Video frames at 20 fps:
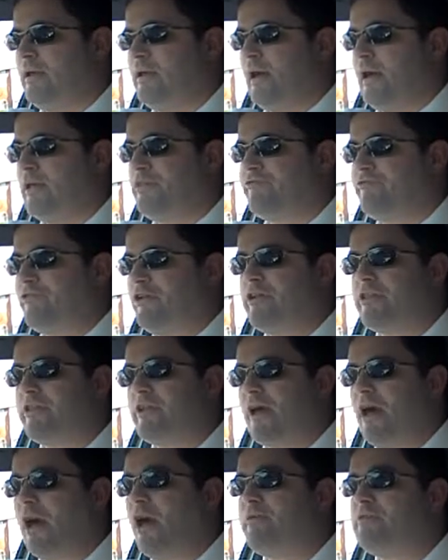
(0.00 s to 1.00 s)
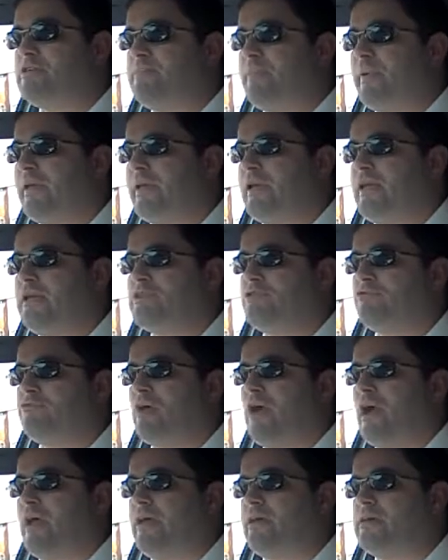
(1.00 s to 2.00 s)
and the front of the car is beginning to
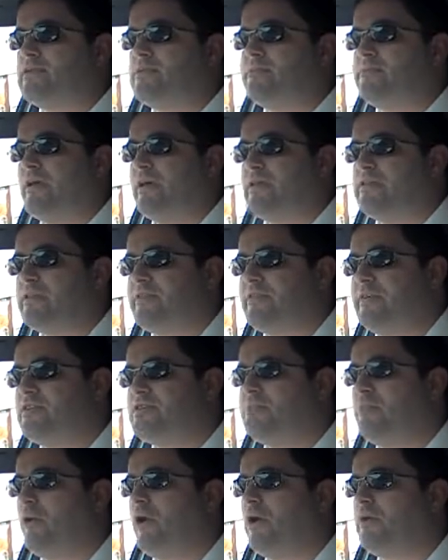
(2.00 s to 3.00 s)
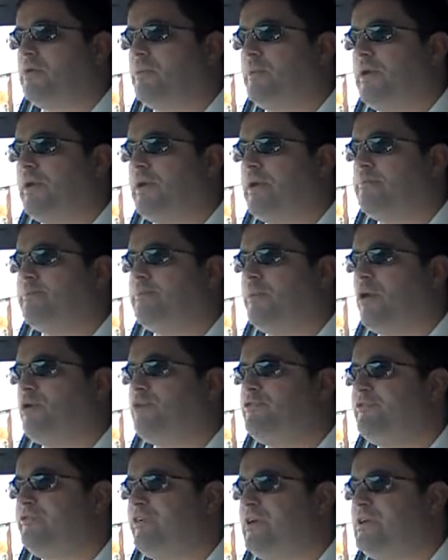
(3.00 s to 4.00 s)
raise. It's at this point that we keep
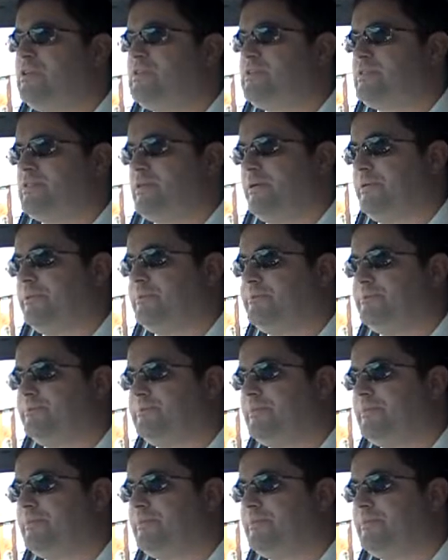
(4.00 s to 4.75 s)
both feet still.